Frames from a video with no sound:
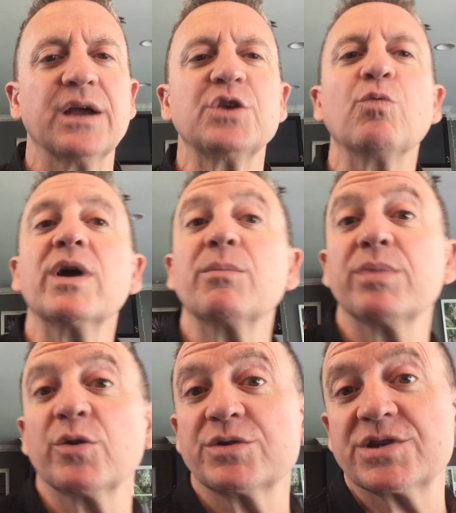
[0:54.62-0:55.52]
You want to
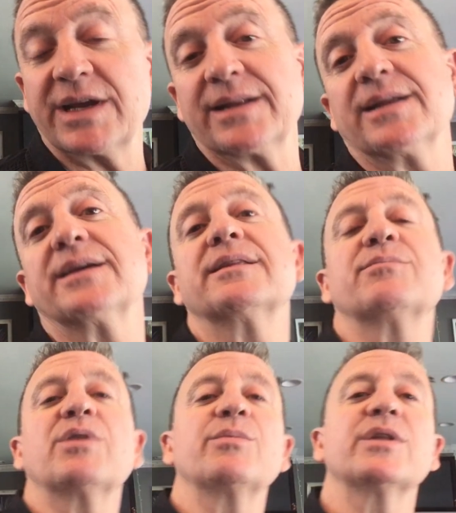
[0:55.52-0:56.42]
blow gently.
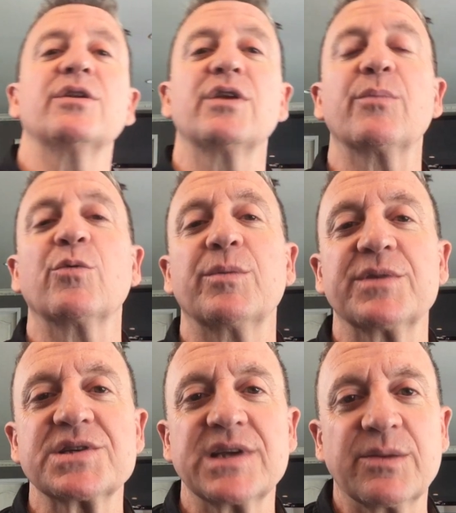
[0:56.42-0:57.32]
Probably the number one
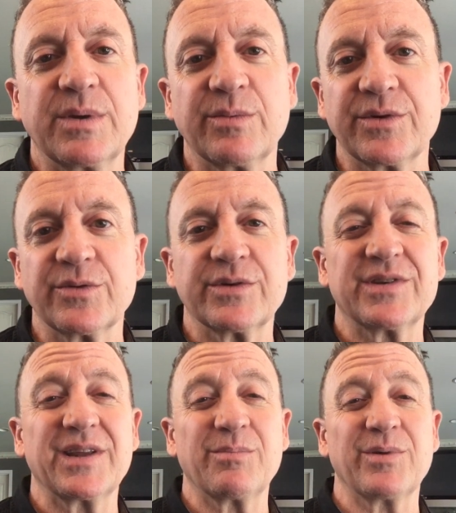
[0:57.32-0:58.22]
mistake people do
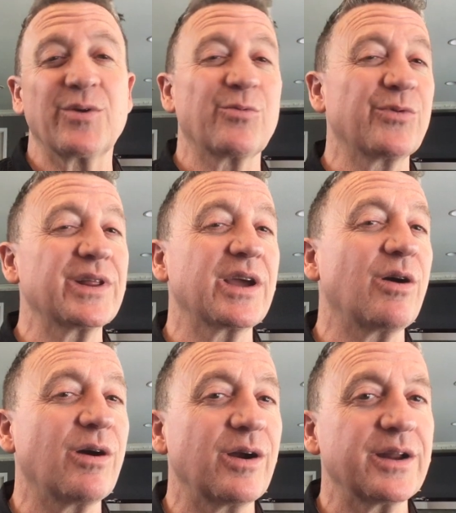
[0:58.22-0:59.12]
is they blow really
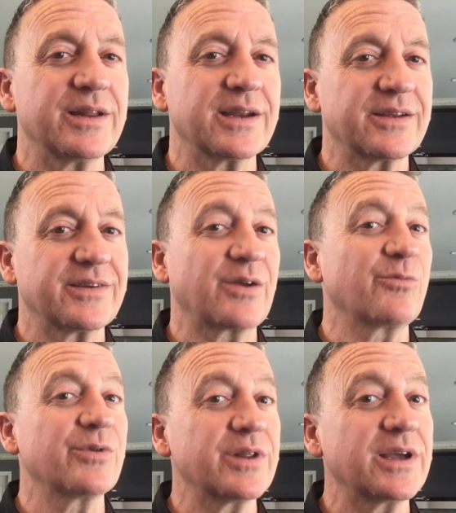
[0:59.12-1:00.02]
hard and they get that
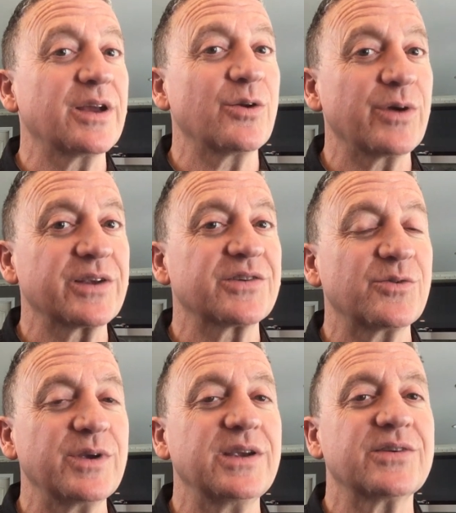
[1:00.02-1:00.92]
really annoying
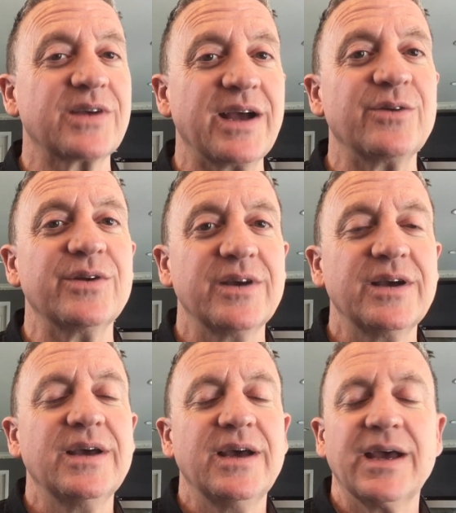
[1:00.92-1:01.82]
squeaky sound,
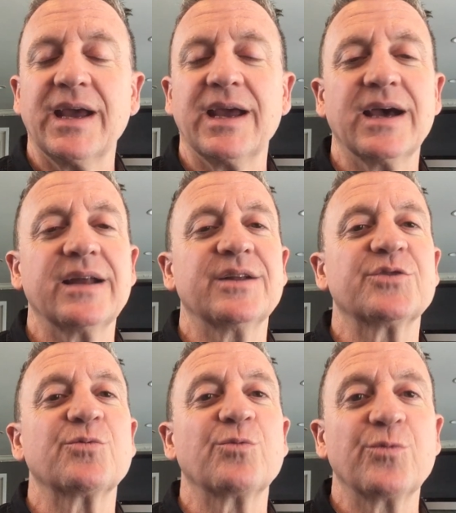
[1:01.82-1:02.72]
and
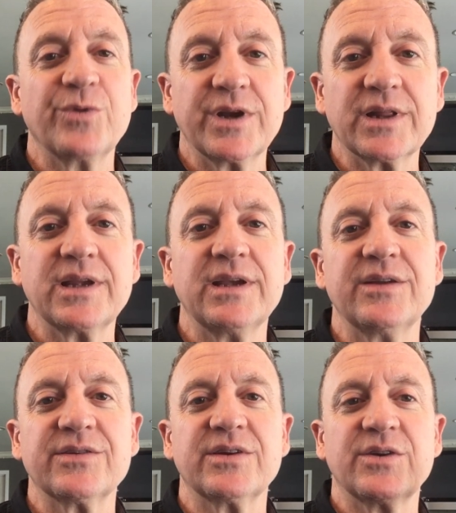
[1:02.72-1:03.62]
it's really
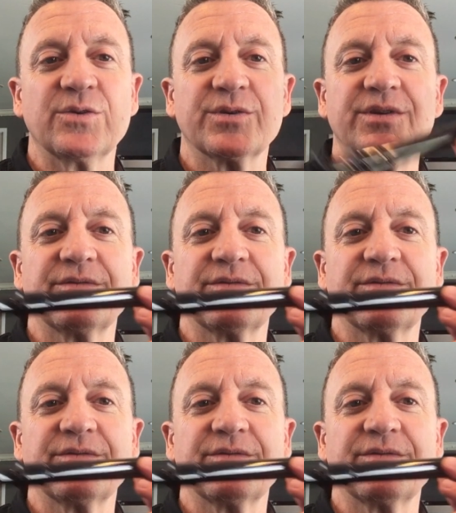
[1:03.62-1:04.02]
easy to do. It's